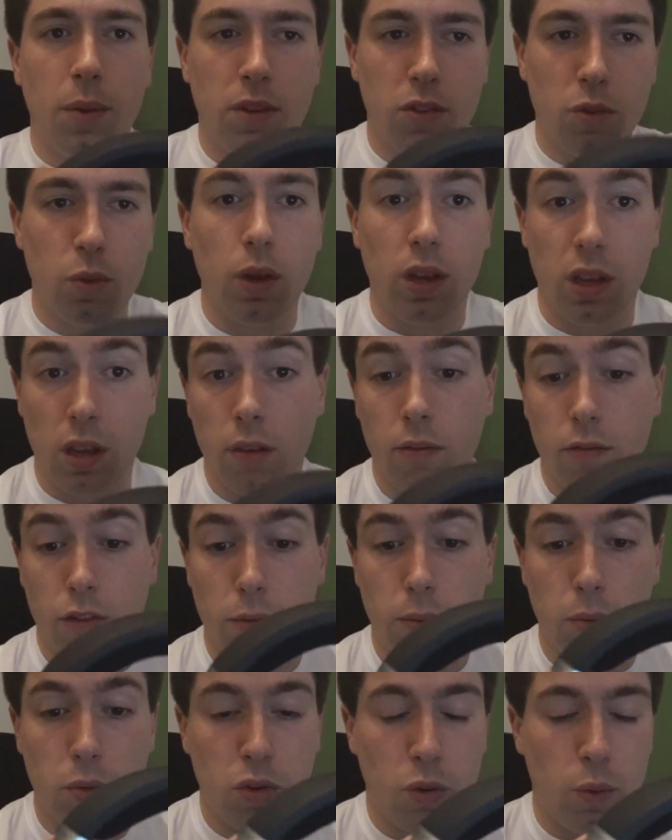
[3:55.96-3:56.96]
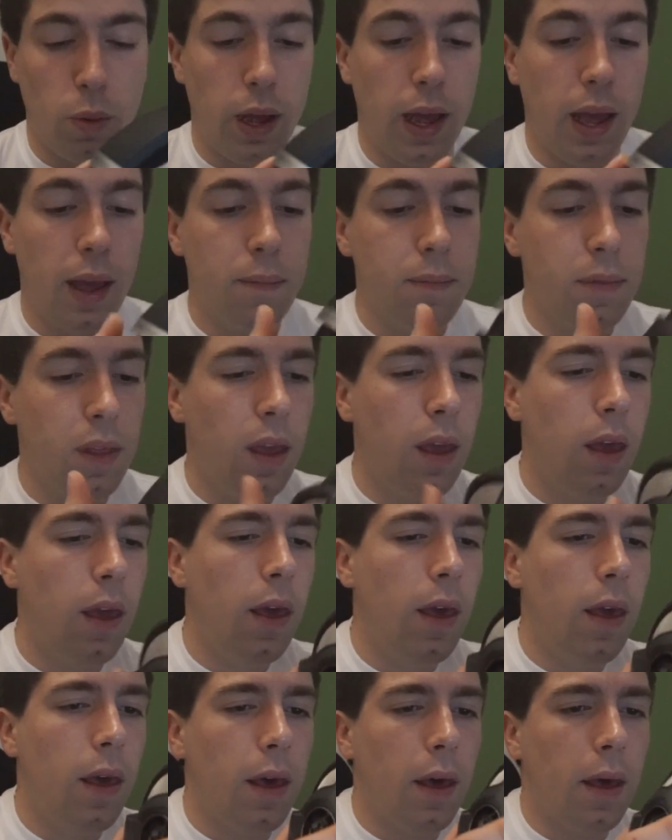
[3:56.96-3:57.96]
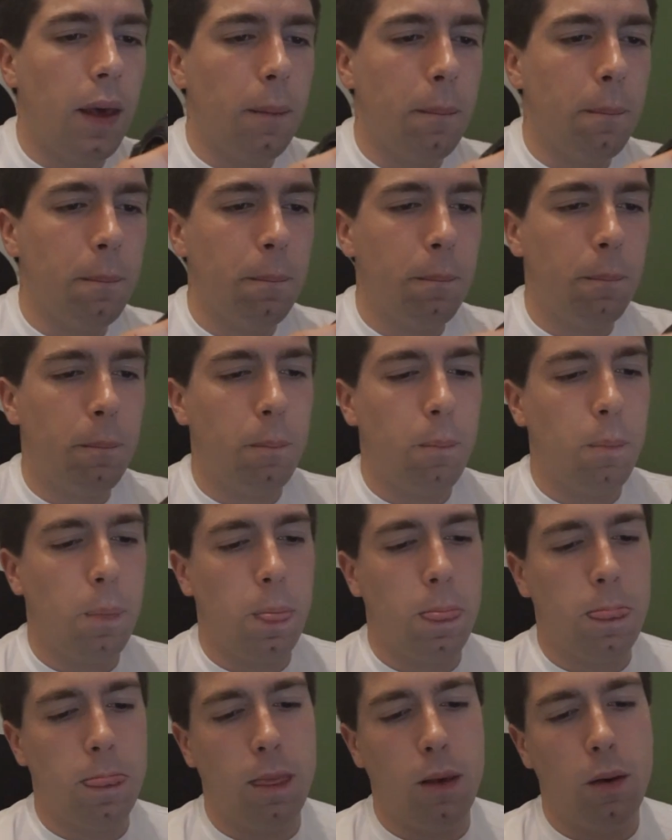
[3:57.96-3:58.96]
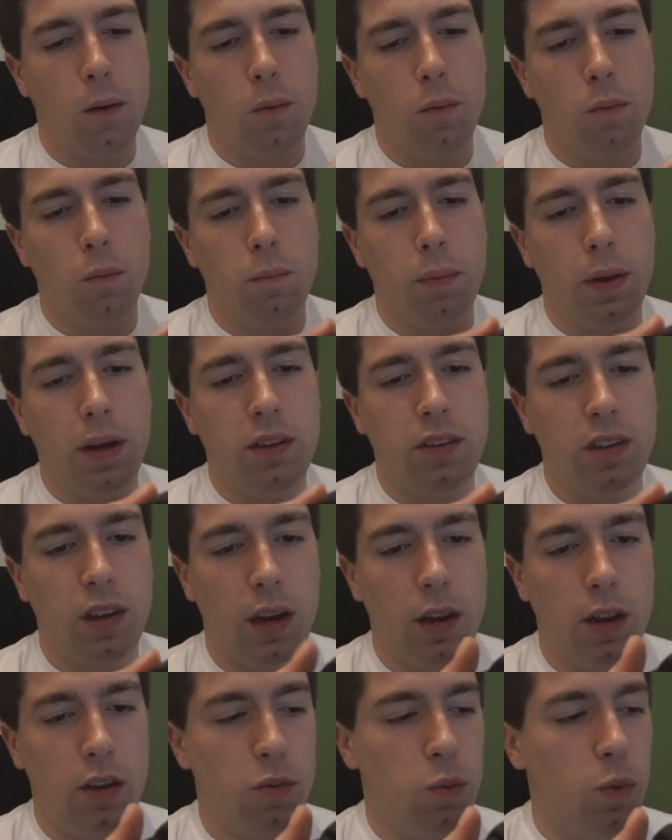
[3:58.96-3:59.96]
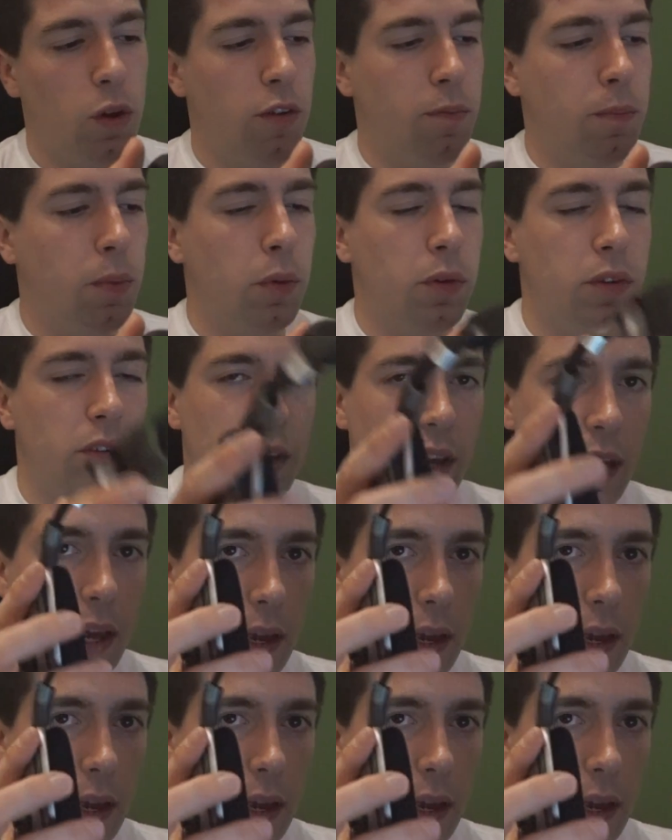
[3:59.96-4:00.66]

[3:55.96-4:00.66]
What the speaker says: it's quite comfortable to wear. Basically, it's worth pointing